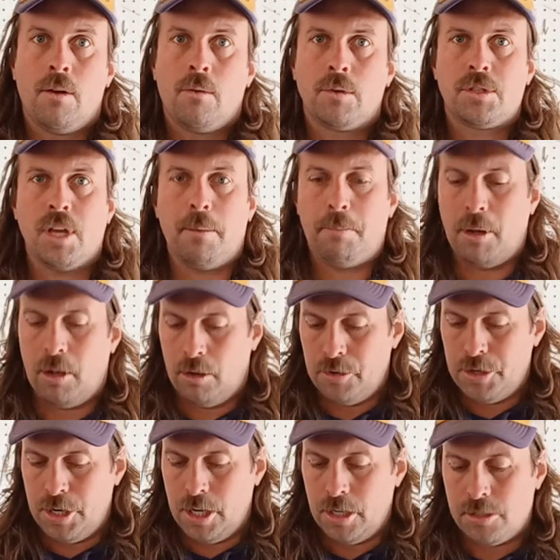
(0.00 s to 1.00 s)
What's up, Polo
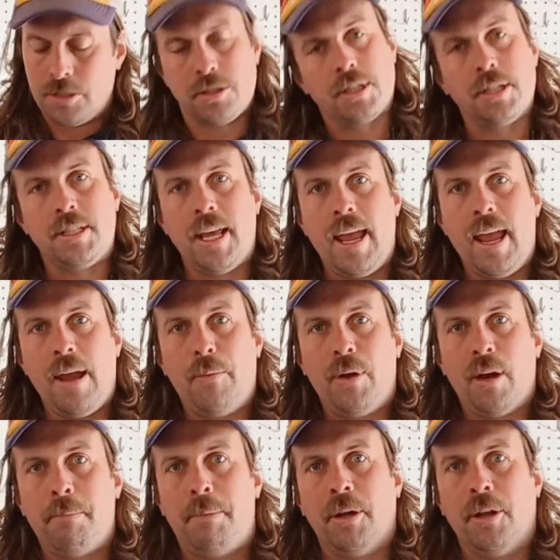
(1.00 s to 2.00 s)
Nerds? Today we
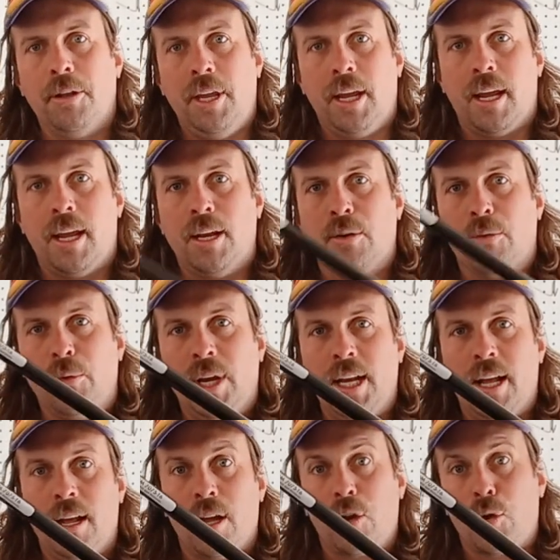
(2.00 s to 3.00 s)
are building an
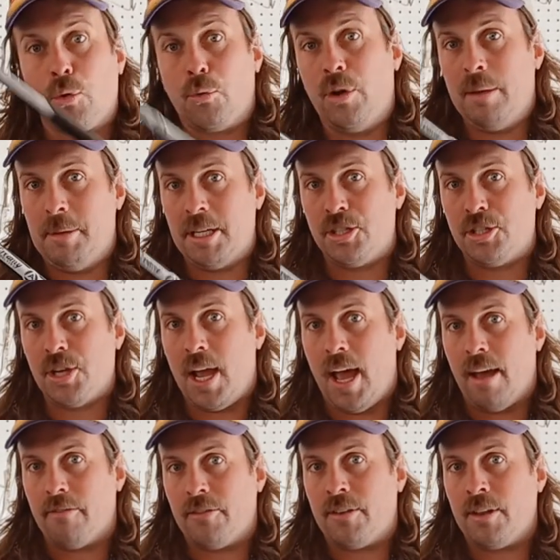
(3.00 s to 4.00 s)
Arena Creamy
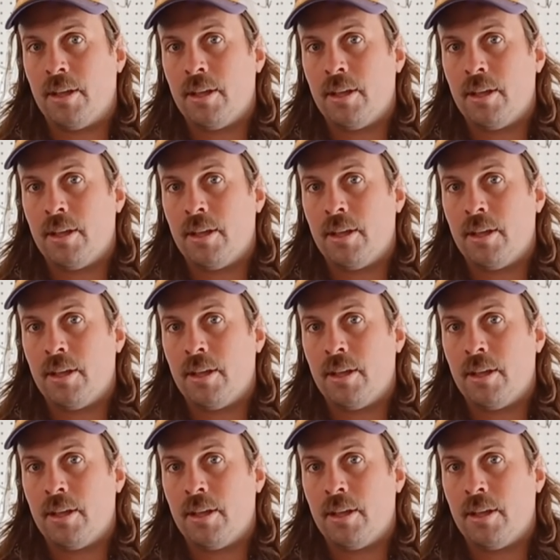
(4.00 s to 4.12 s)
shaft.